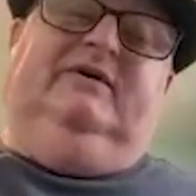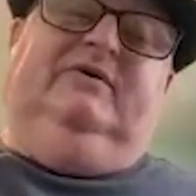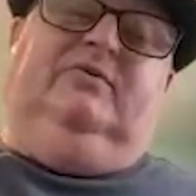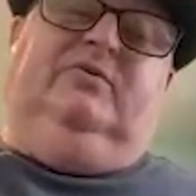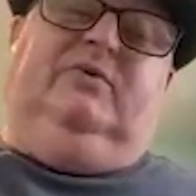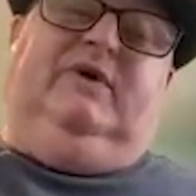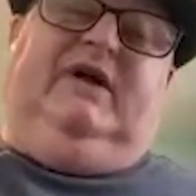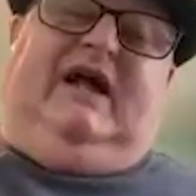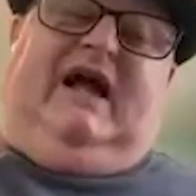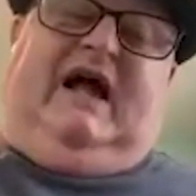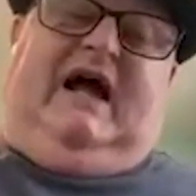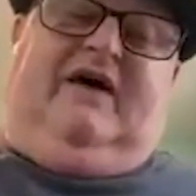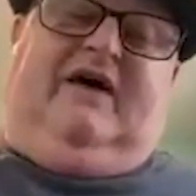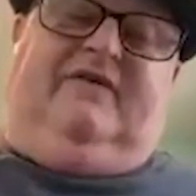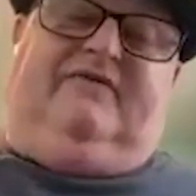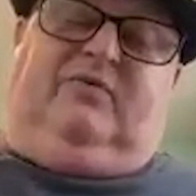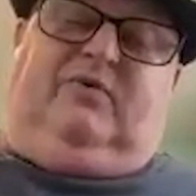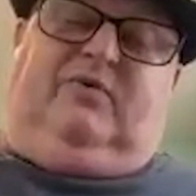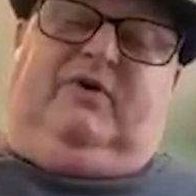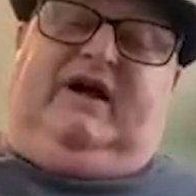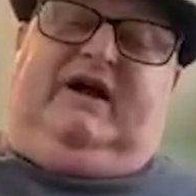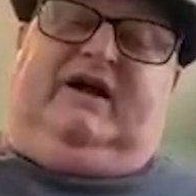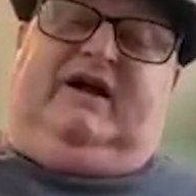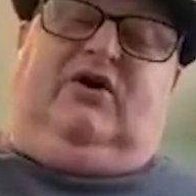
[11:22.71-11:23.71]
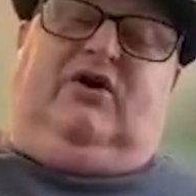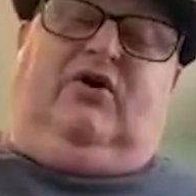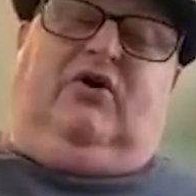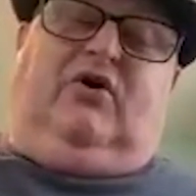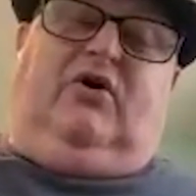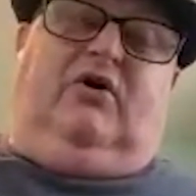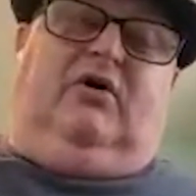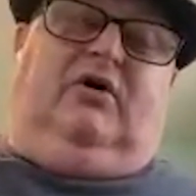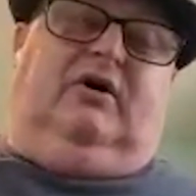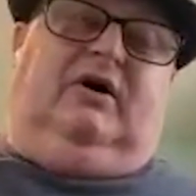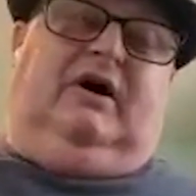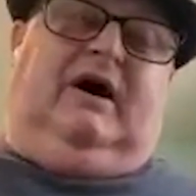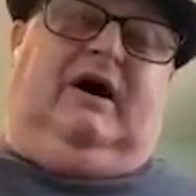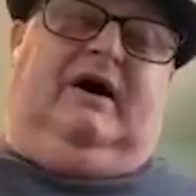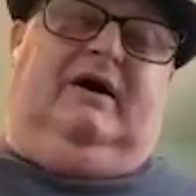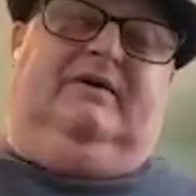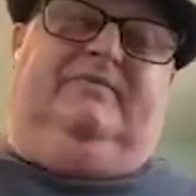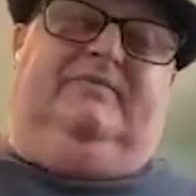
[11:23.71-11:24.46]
we have what I call,